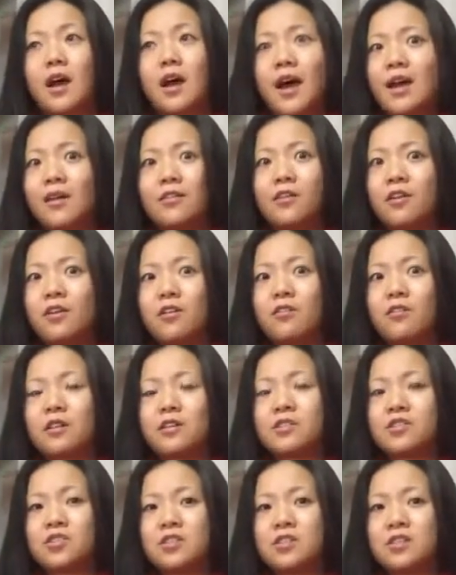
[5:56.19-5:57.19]
I don't know.
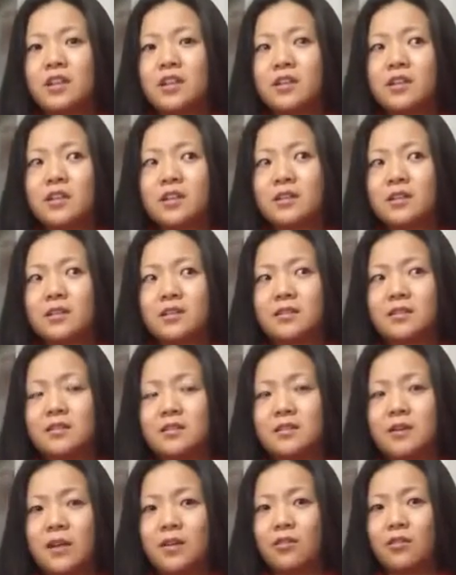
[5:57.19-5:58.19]
It's just like
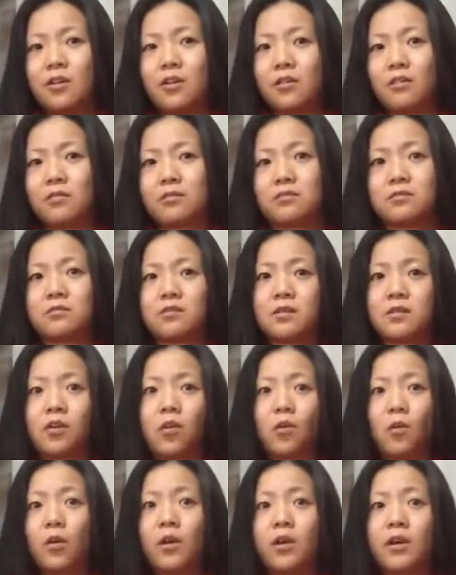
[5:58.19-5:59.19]
I don't know,
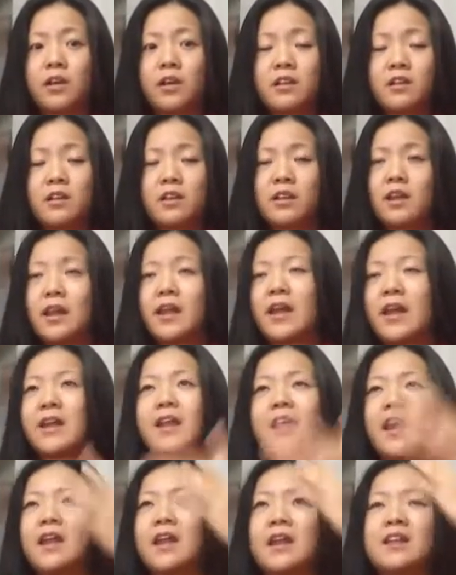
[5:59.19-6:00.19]
or either like,
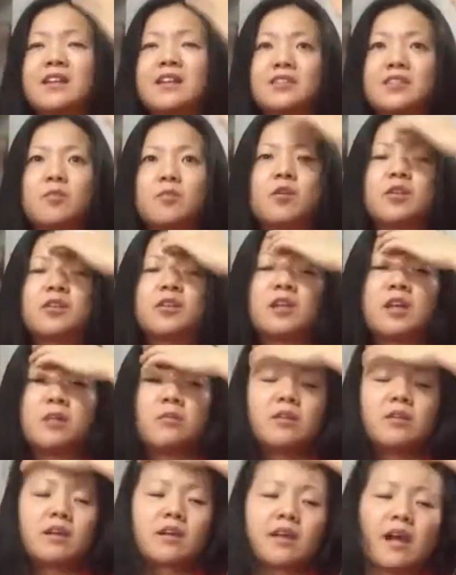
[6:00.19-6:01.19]
and, and I need someone to
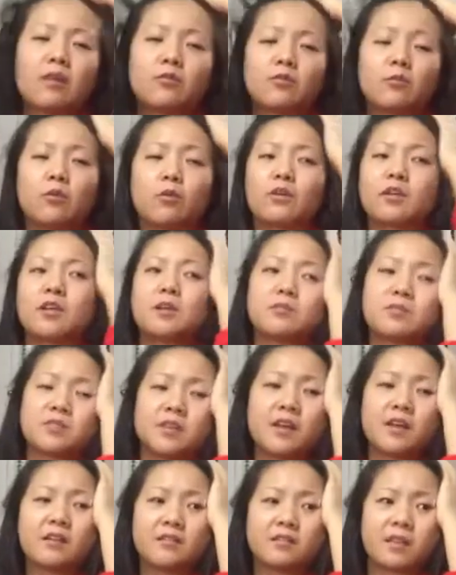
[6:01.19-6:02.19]
keep me accountable. I keep
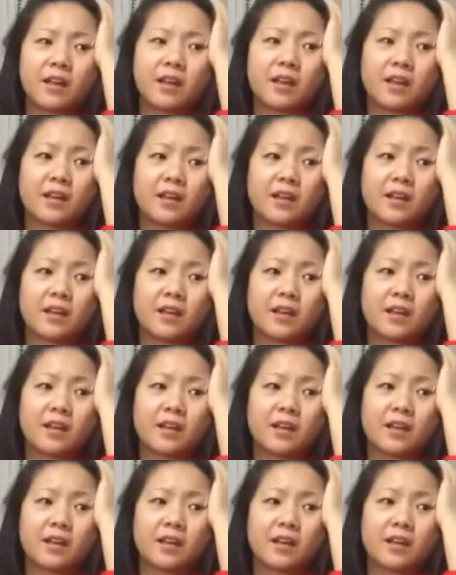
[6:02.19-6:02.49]
saying that.